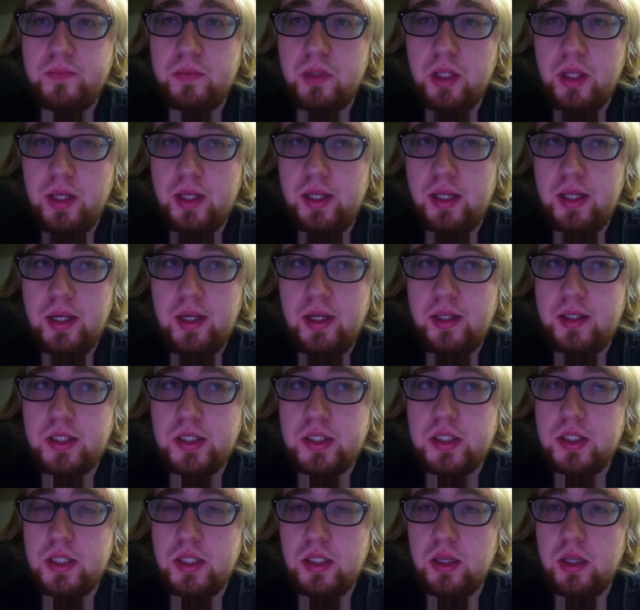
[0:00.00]
Like, I
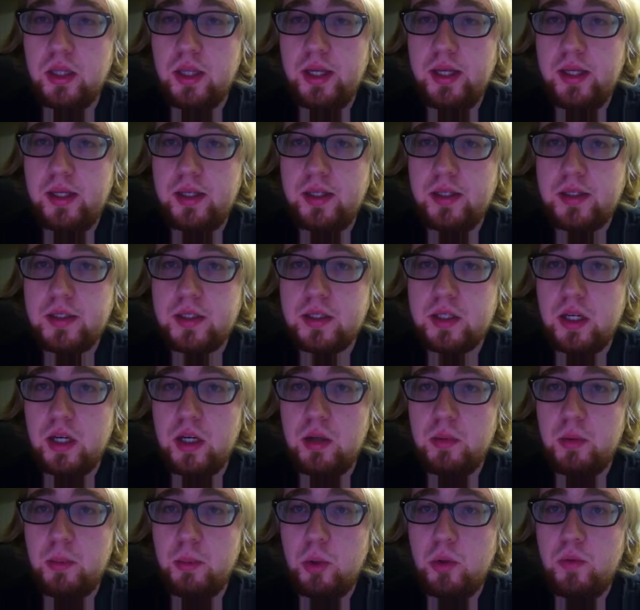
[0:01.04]
just didn't like it. It's a
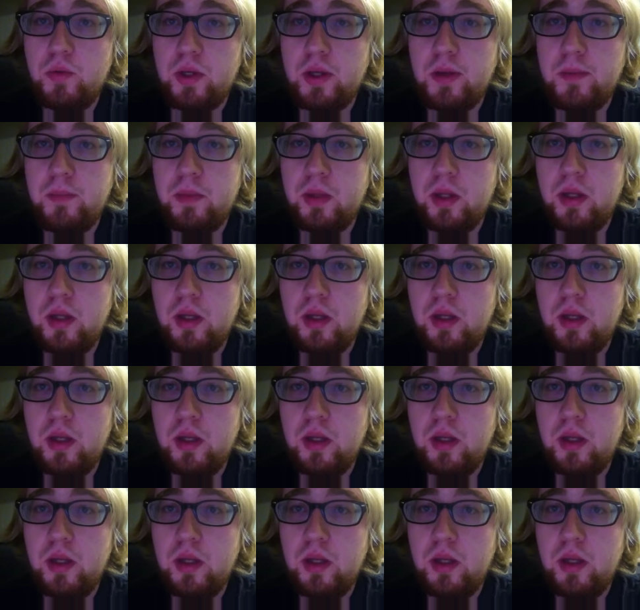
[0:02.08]
terrible movie.